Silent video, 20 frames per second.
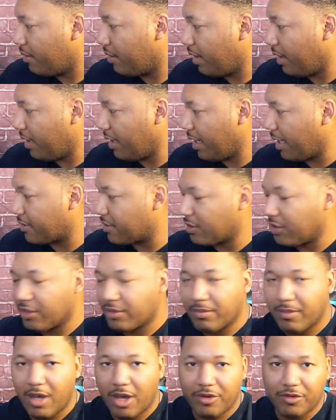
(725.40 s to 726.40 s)
And yeah, so
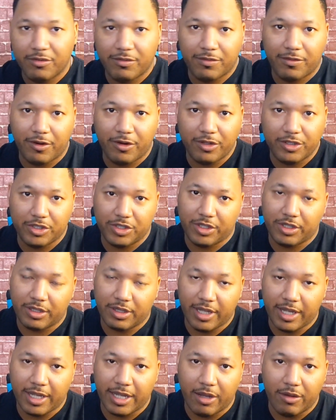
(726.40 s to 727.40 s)
modern furnishing,
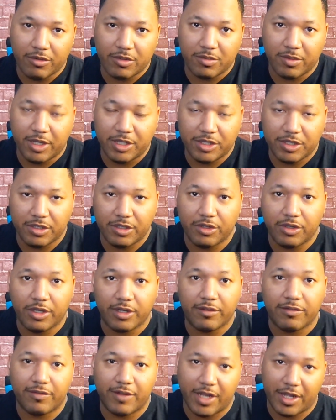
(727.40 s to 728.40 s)
like I was mentioning, you're
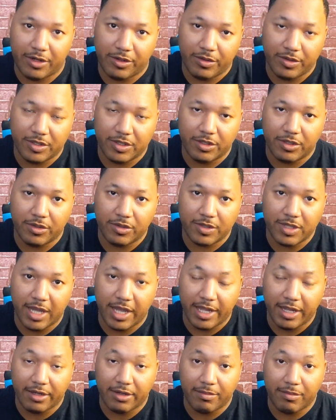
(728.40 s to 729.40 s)
gonna find those in those
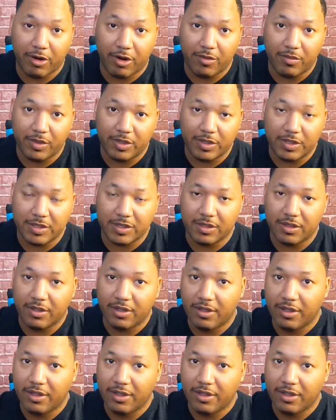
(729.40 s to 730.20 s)
high-end apartments.